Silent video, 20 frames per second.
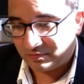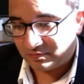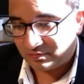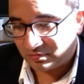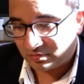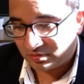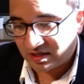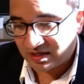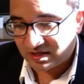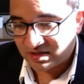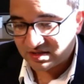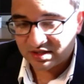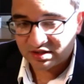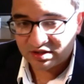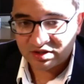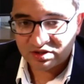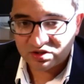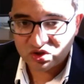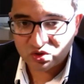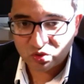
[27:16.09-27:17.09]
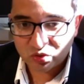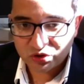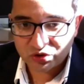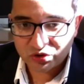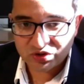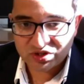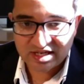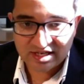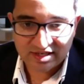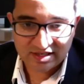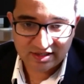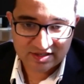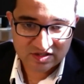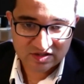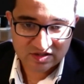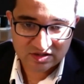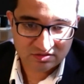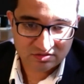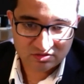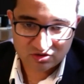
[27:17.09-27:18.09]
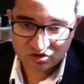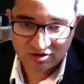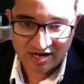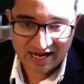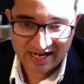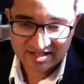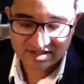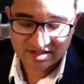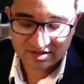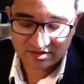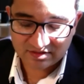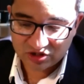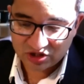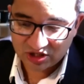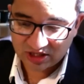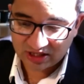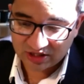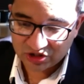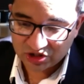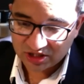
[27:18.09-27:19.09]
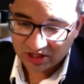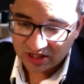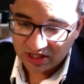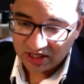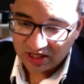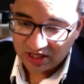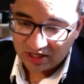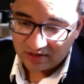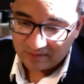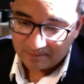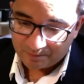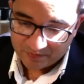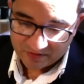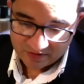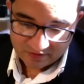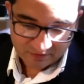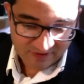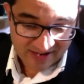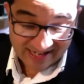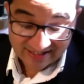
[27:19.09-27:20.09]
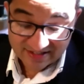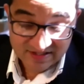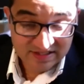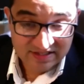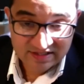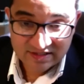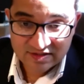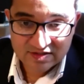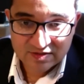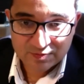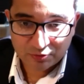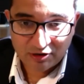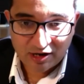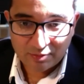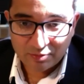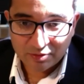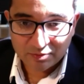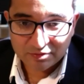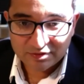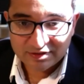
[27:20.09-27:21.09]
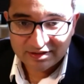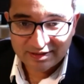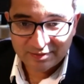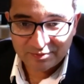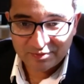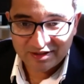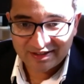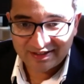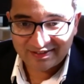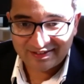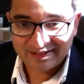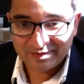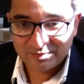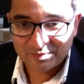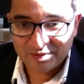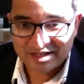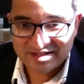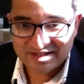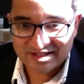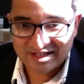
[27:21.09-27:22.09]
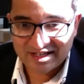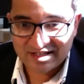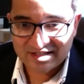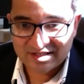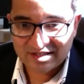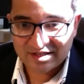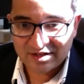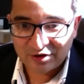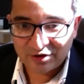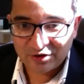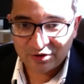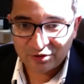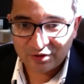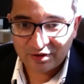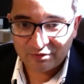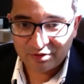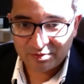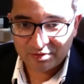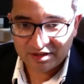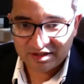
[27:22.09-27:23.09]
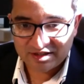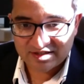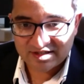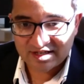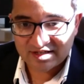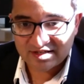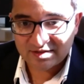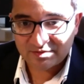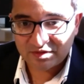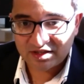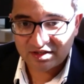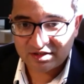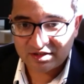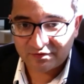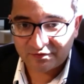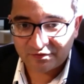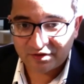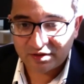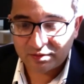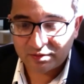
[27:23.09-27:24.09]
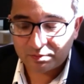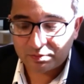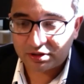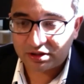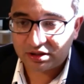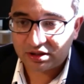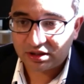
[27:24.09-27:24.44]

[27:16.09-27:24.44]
things that in a social setting has drastically changed. Vaccines, probably. I mean, I think best case scenario, everybody says something different, but